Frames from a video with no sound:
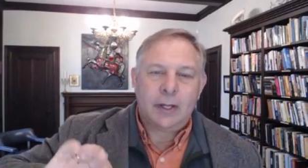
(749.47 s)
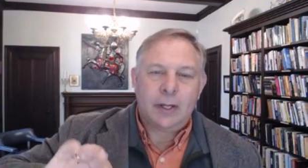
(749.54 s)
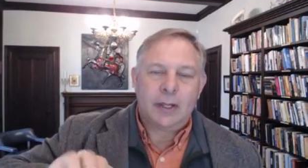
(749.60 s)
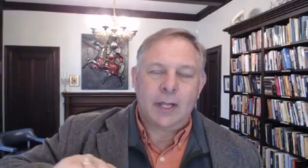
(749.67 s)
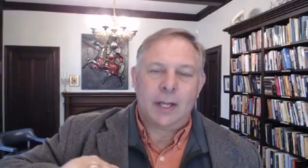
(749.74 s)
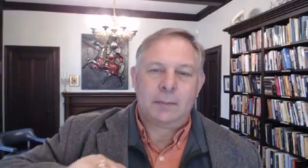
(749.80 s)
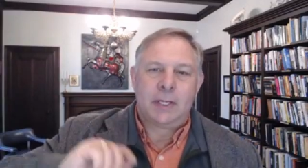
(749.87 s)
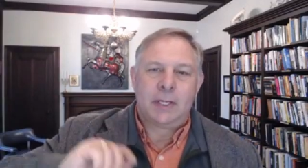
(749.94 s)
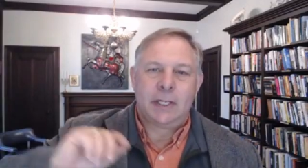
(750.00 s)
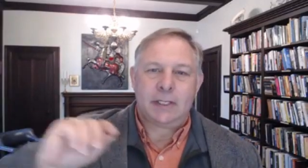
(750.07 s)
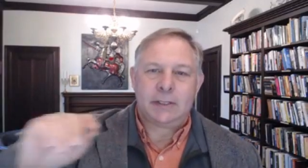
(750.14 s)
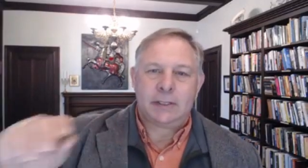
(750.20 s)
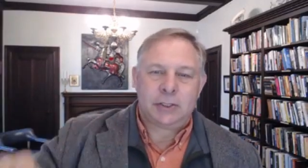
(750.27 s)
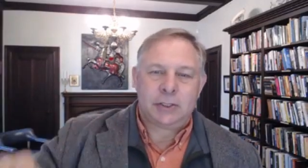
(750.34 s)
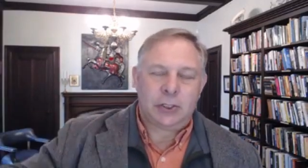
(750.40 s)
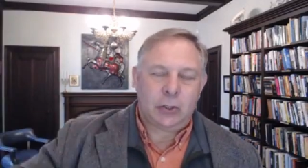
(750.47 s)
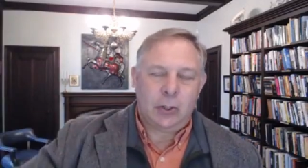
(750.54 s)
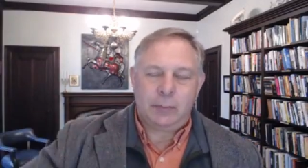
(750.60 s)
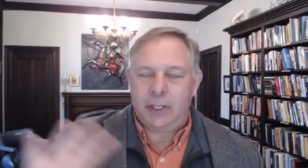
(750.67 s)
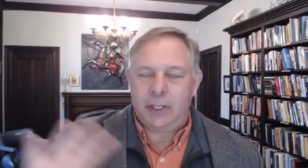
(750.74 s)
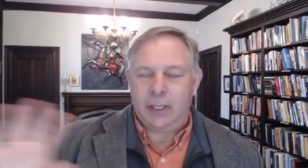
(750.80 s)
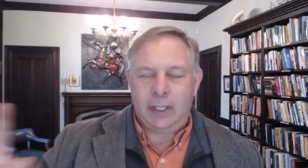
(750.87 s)
that begins to show
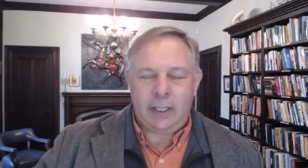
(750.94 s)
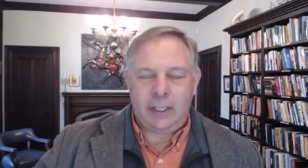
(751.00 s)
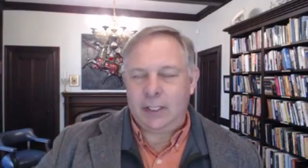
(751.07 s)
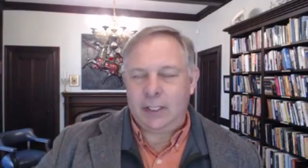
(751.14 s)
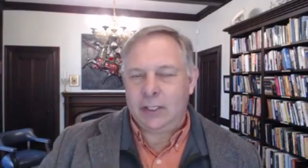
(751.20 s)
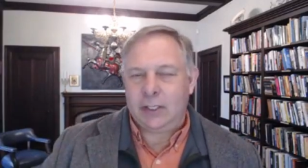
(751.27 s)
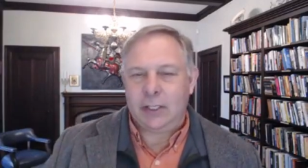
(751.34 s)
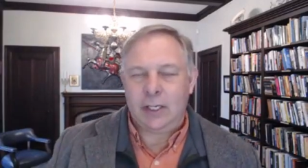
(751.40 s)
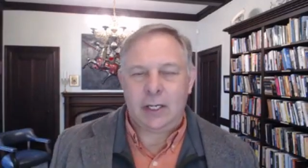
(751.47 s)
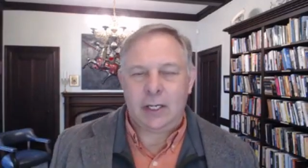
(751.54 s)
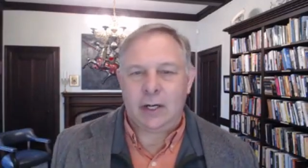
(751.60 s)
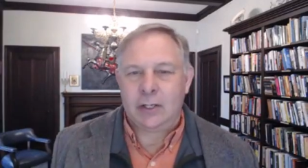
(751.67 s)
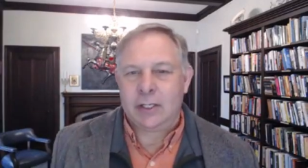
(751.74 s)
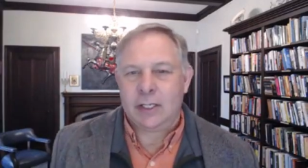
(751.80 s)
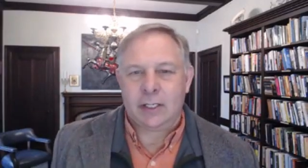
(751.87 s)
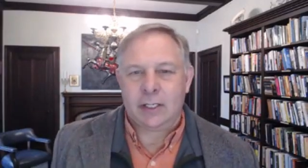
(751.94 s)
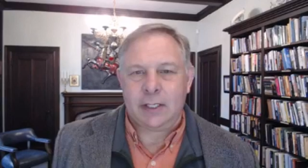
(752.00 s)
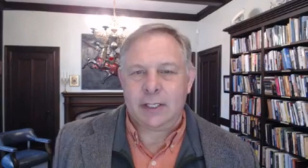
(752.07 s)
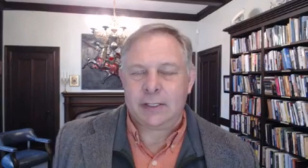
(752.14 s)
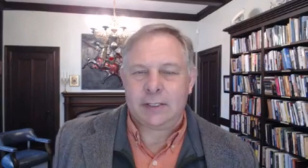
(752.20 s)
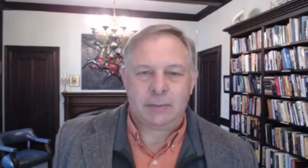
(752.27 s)
up, and he articulates